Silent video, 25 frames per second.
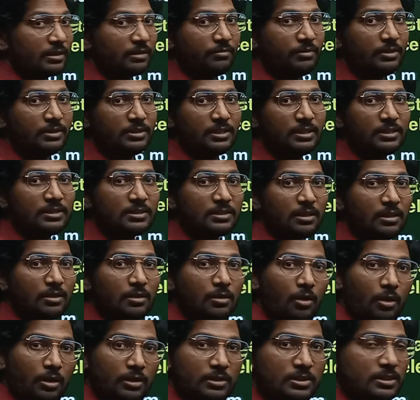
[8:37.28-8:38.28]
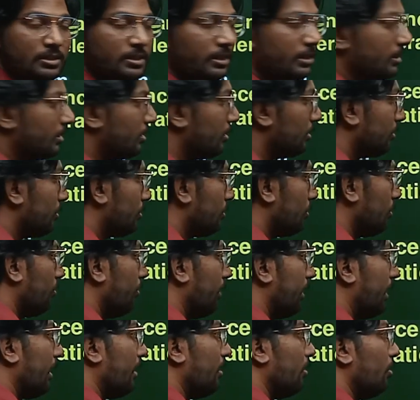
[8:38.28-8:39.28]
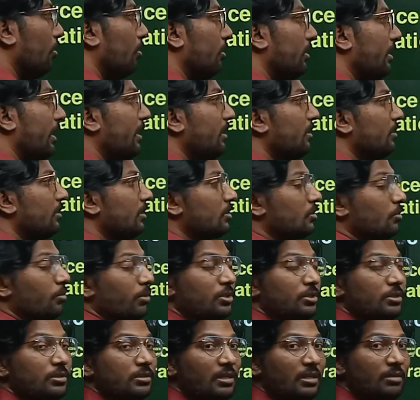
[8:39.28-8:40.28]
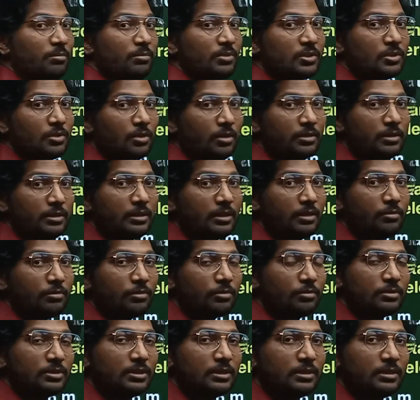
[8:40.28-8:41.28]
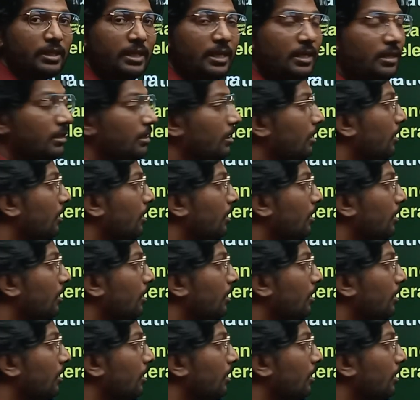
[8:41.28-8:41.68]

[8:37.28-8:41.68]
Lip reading: which is a constant. So we can know that this question can be sorted out using the